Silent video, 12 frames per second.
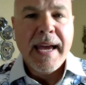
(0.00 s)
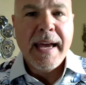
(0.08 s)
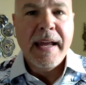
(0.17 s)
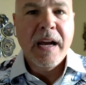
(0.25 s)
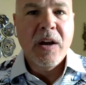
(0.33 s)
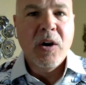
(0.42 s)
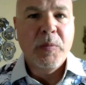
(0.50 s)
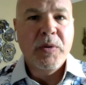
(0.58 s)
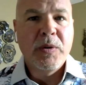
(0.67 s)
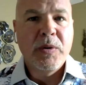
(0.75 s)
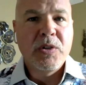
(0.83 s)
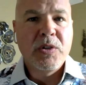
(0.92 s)
And I hope
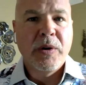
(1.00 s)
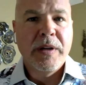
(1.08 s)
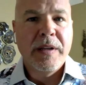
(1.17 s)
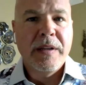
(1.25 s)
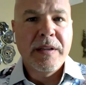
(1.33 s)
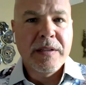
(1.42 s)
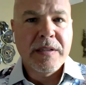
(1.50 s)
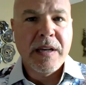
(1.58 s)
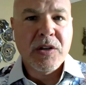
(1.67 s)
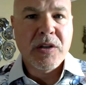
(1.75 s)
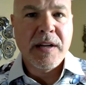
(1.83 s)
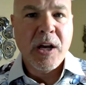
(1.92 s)
you enjoyed this
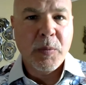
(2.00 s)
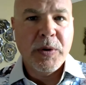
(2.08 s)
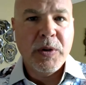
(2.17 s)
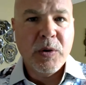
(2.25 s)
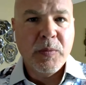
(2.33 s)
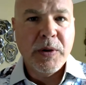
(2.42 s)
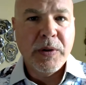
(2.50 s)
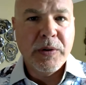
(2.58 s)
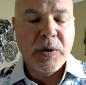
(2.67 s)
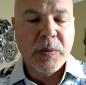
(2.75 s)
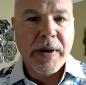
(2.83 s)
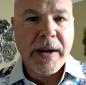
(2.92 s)
session helping you
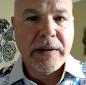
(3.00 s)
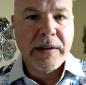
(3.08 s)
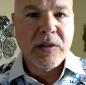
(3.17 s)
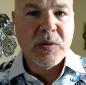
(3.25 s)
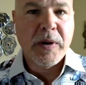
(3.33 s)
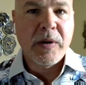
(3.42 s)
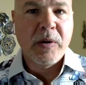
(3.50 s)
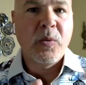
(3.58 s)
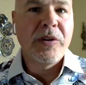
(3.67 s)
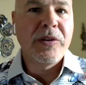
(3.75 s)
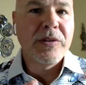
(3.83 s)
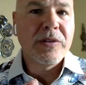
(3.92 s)
build your practice better
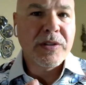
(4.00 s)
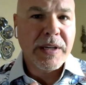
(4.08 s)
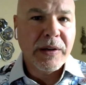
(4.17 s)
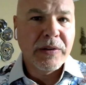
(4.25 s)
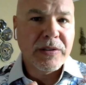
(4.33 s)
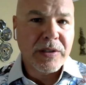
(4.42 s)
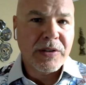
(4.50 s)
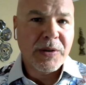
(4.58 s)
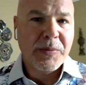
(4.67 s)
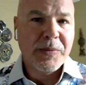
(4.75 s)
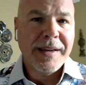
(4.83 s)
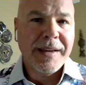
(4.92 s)
one sales
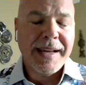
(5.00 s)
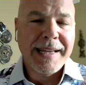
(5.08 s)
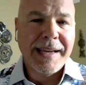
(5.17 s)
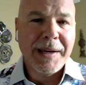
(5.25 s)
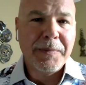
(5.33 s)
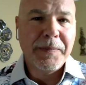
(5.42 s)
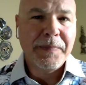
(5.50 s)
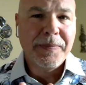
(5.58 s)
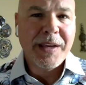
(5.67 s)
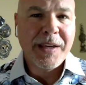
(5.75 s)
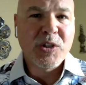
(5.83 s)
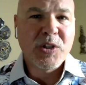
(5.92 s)
system at a time.
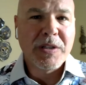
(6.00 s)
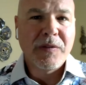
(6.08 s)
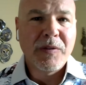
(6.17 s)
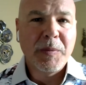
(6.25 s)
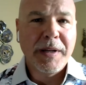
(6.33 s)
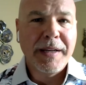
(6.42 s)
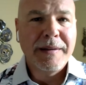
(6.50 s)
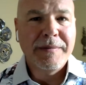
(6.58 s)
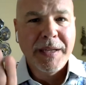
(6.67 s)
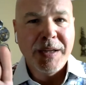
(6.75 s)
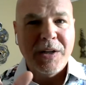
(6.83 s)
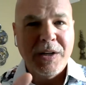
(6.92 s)
Thanks so much, everybody.
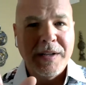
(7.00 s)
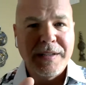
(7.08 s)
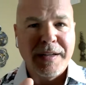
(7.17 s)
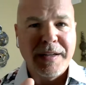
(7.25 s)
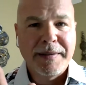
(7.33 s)
Make it a great